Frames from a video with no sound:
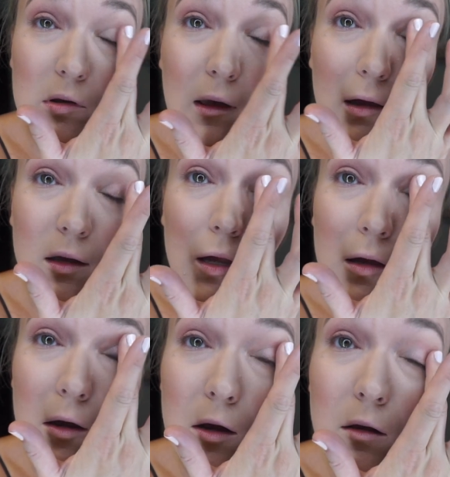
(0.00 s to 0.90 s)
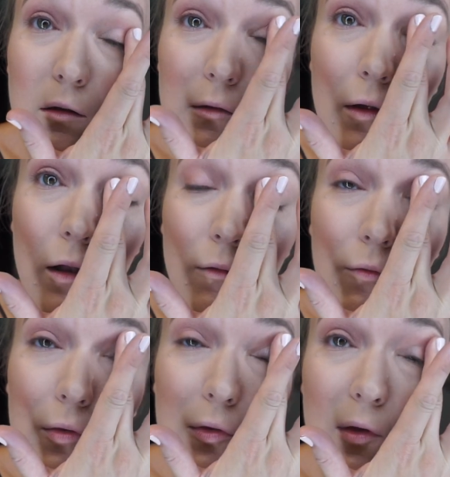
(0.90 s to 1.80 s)
technique here. You just kind
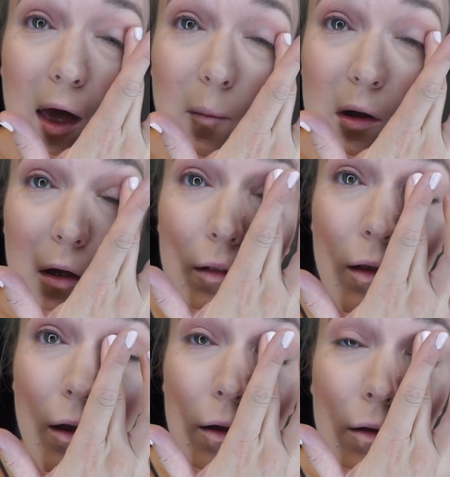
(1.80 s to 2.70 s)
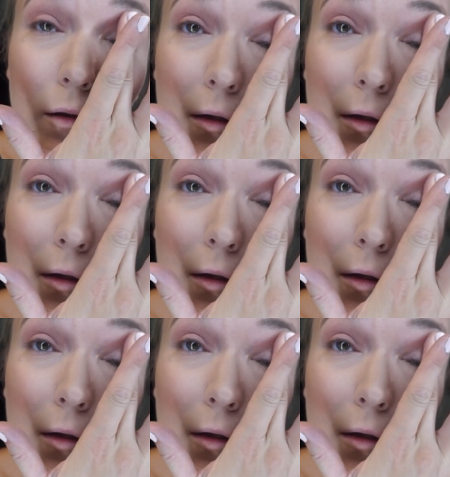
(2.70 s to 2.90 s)
of slap it on there.